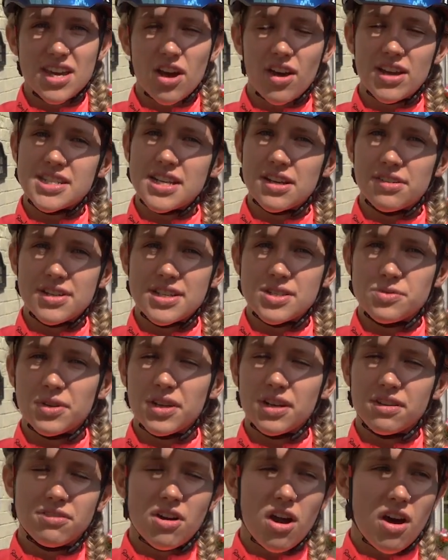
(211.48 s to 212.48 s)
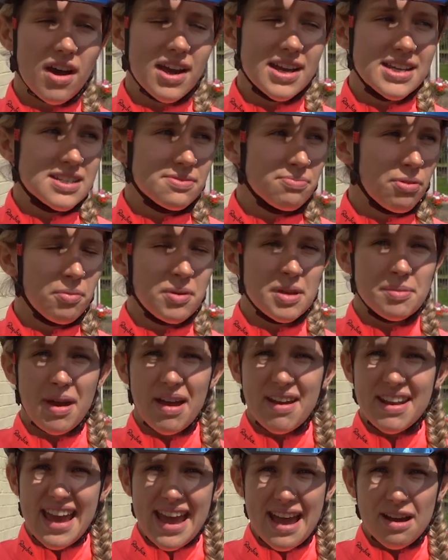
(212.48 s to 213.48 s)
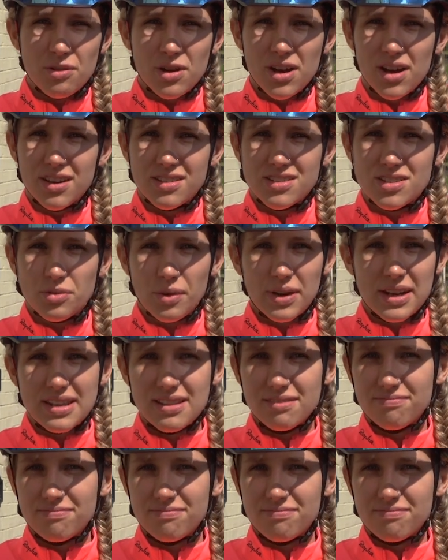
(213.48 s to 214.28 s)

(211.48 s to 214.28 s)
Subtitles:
the idea is we're gonna ride probably about an hour, 20,